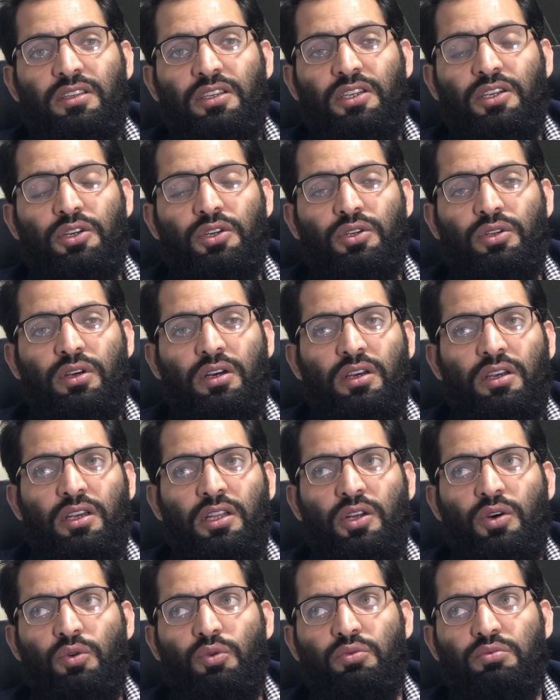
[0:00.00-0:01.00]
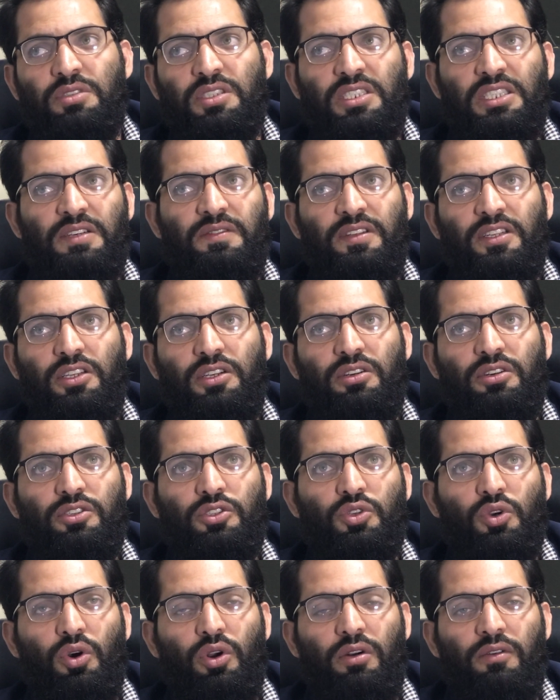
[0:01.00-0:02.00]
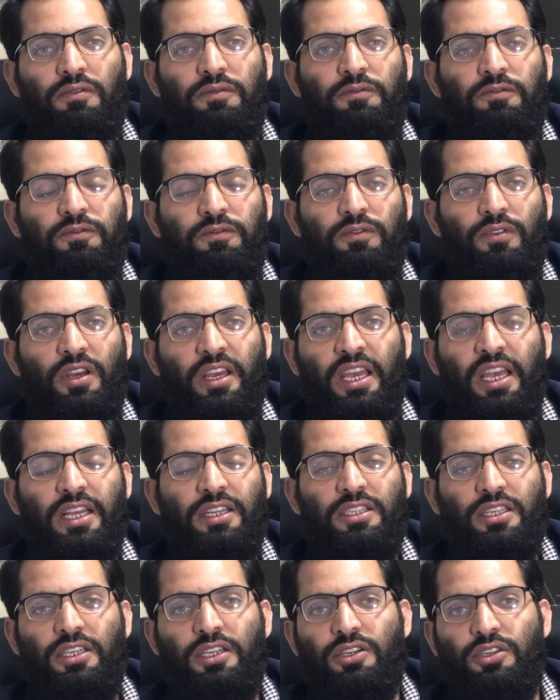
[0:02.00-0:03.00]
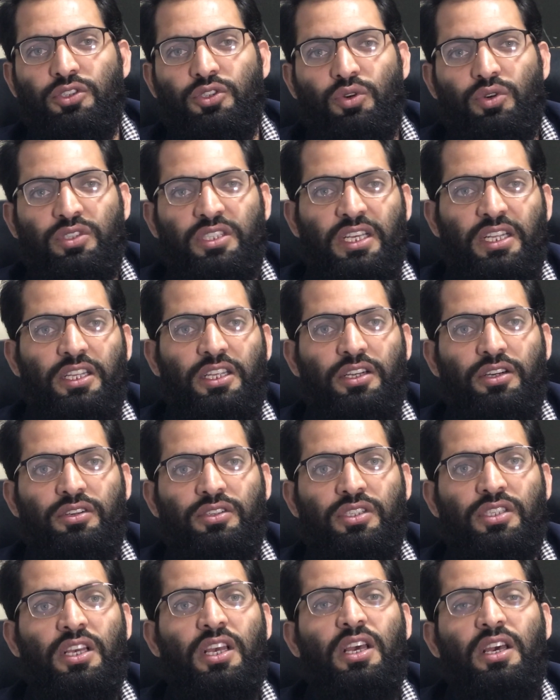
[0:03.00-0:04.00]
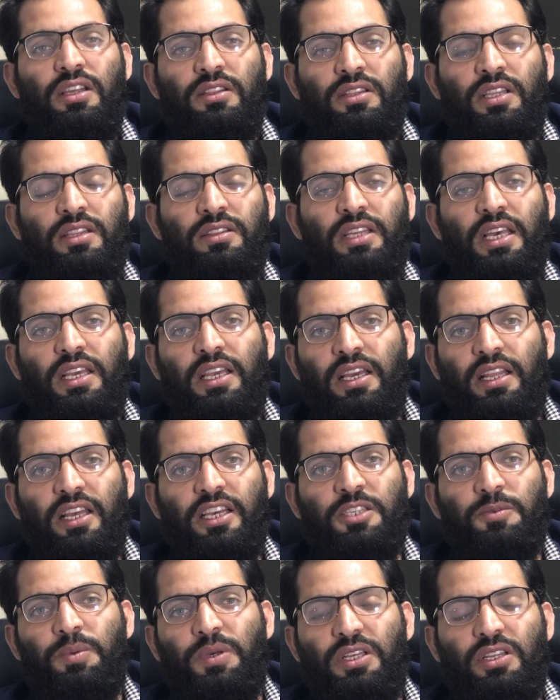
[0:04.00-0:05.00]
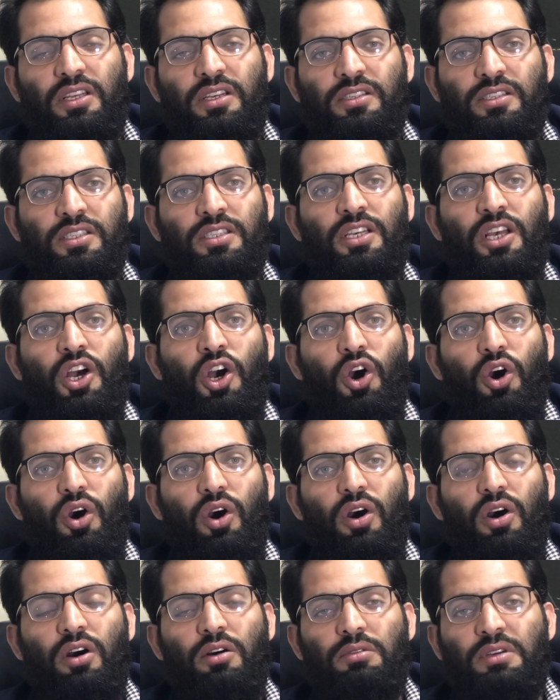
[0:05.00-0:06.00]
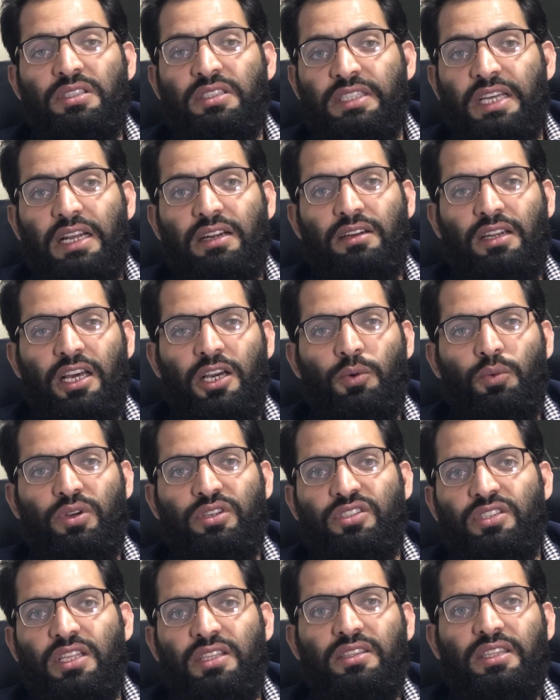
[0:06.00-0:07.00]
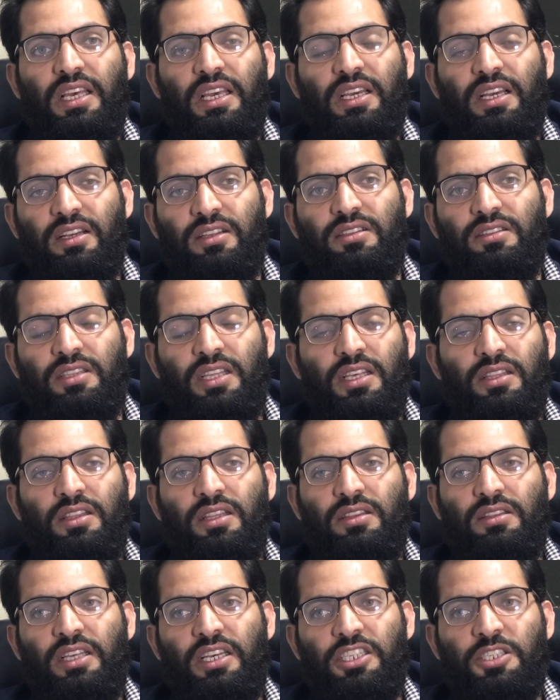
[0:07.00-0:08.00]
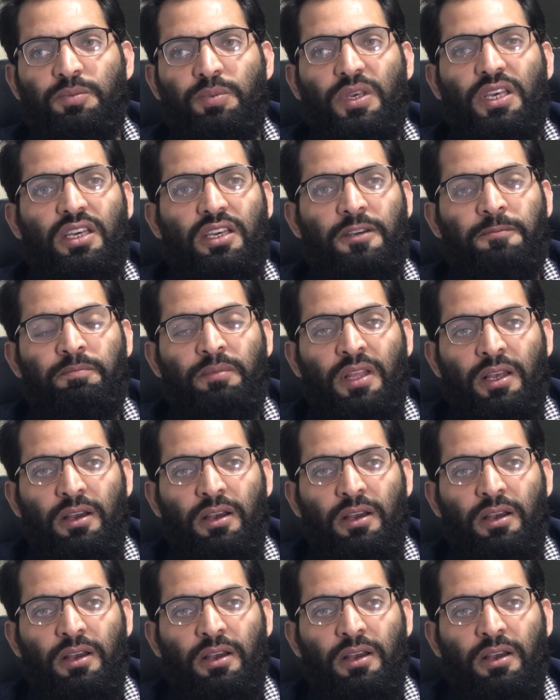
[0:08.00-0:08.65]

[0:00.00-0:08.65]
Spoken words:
years or 8 years or 10 years, then they get experience in that language. Then they speak